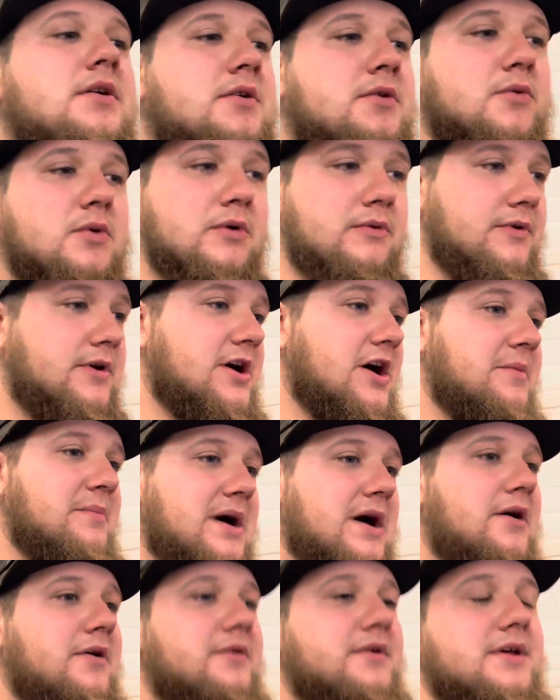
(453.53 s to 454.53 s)
when we come
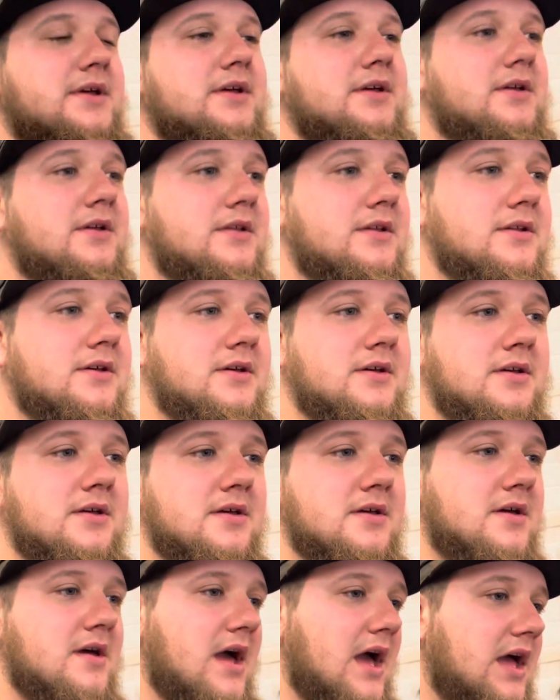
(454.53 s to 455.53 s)
out in
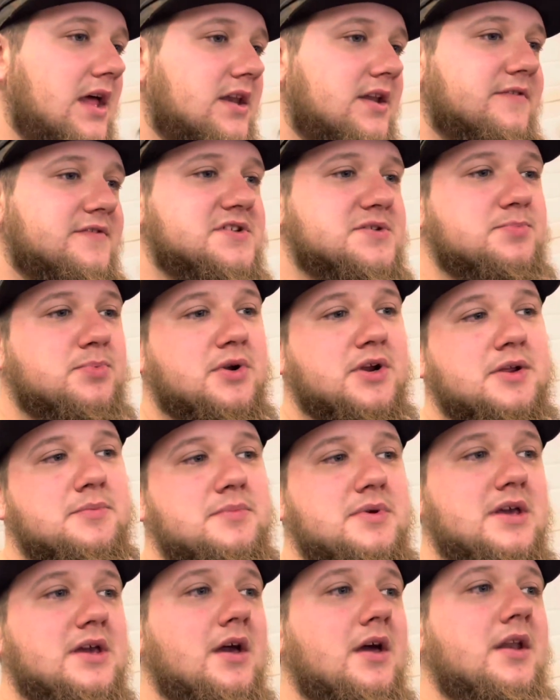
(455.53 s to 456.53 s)
end of spring,
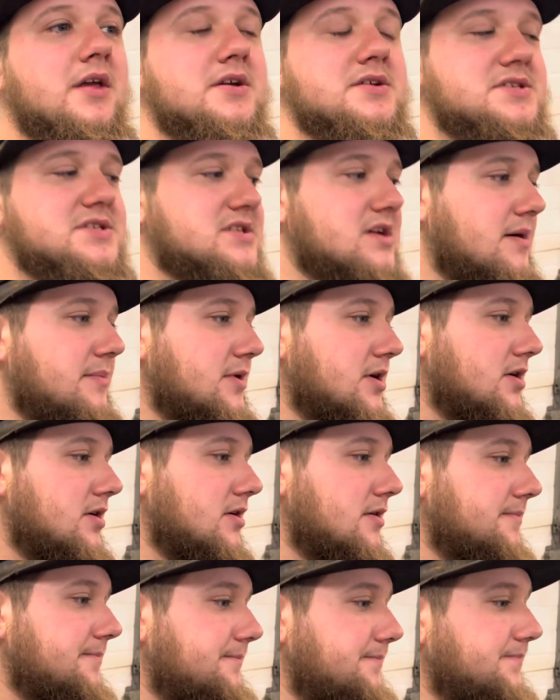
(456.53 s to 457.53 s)
beginning of
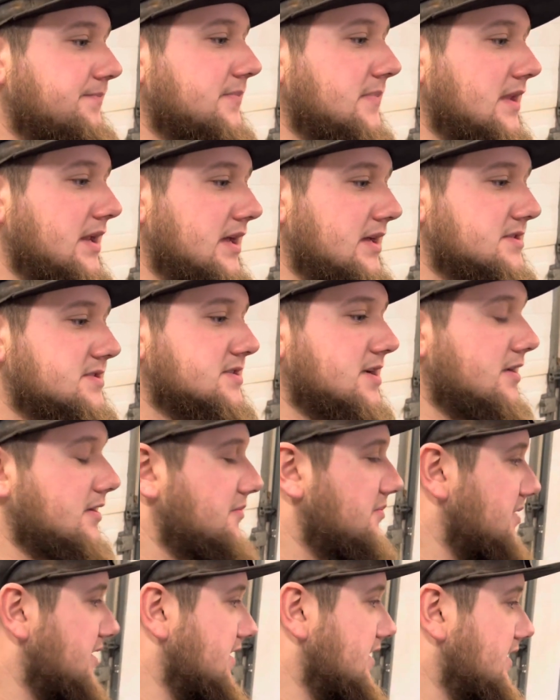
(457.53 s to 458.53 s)
summer, it's going
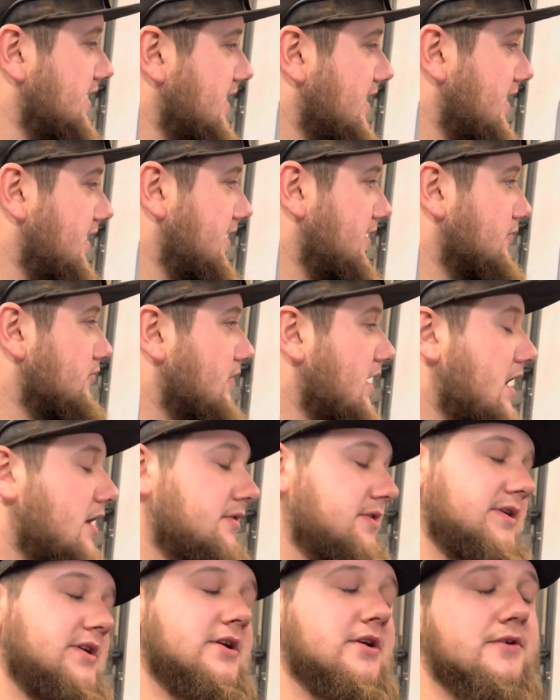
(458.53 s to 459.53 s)
to be a
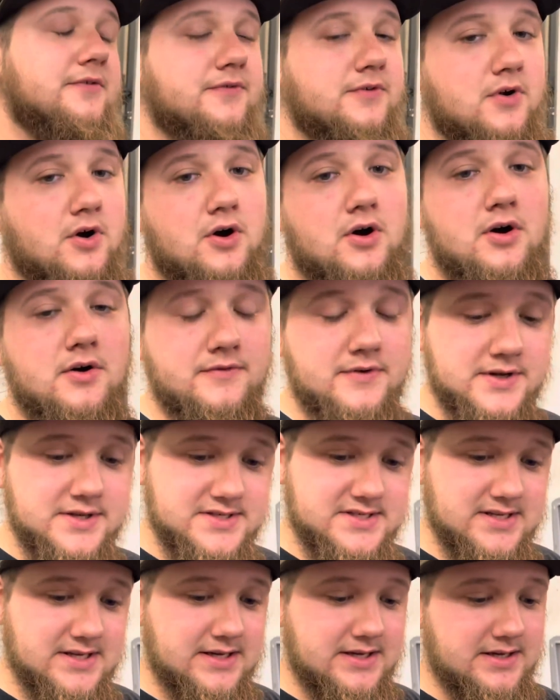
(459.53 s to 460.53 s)
rowdy year for all of
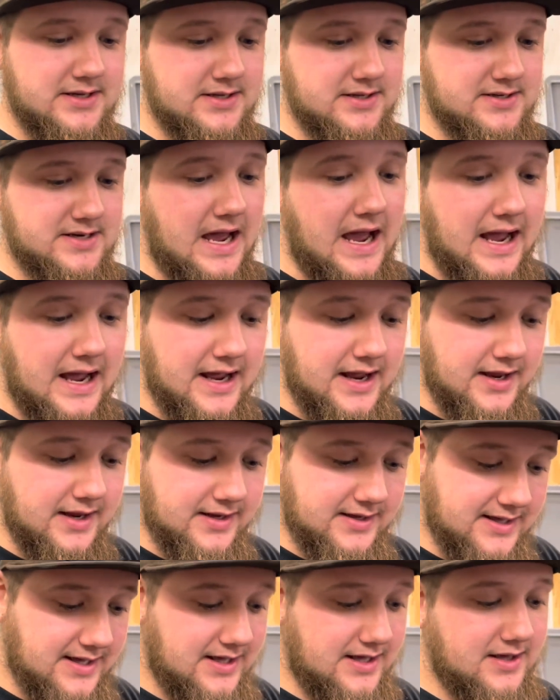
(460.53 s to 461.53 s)
us. And I
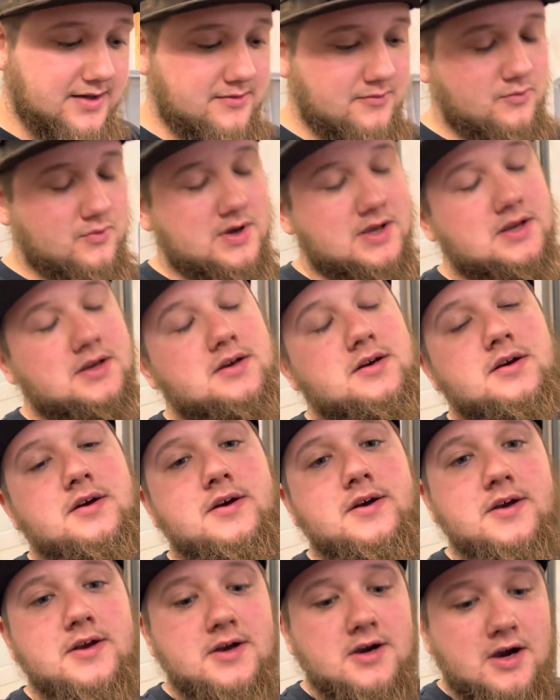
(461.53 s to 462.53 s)
can't wait.
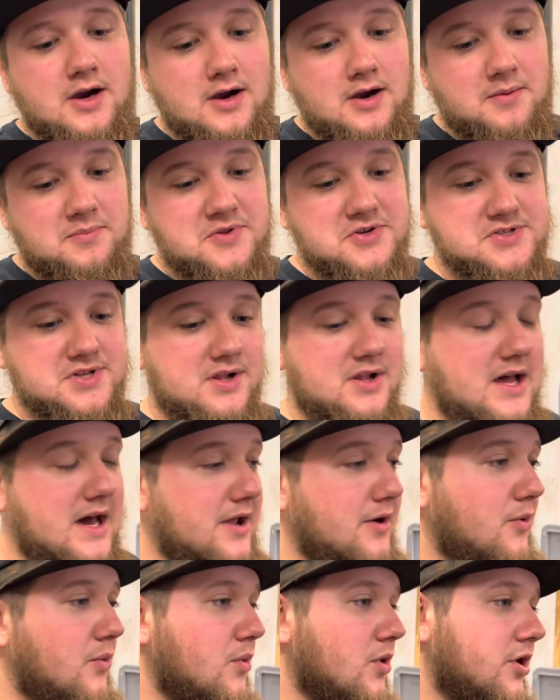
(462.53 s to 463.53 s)
There's a
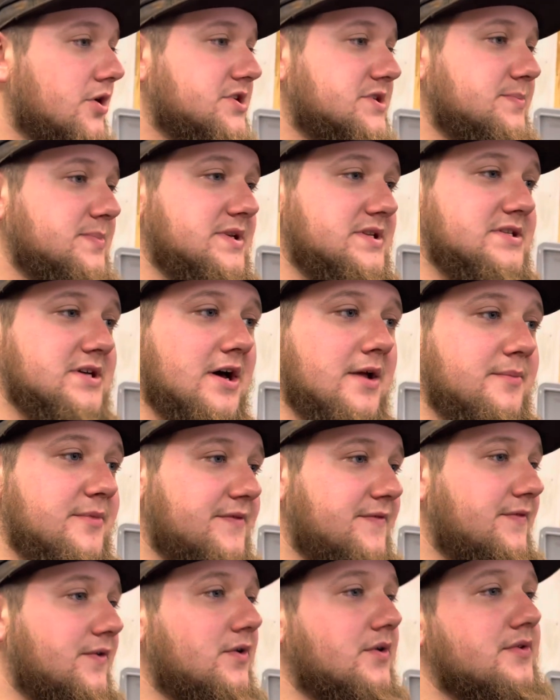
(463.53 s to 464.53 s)
lot of work to be done
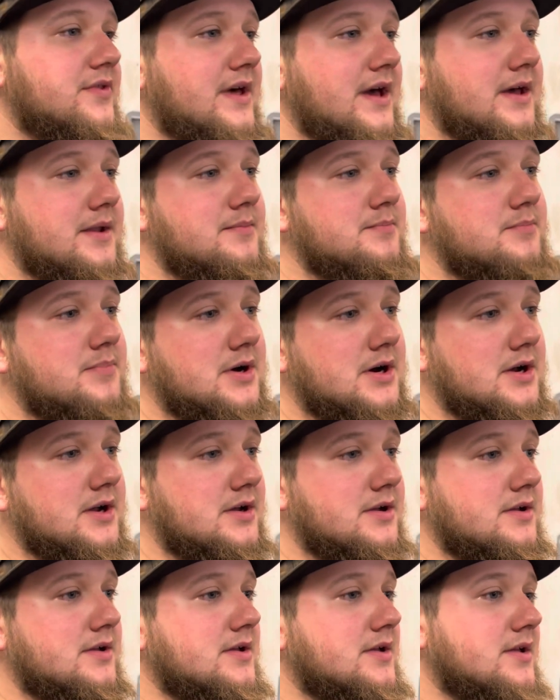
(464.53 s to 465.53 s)
before then,
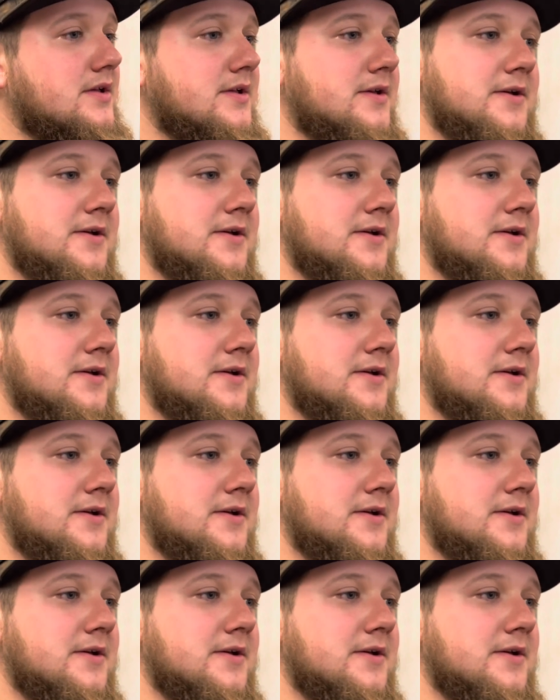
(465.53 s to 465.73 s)
but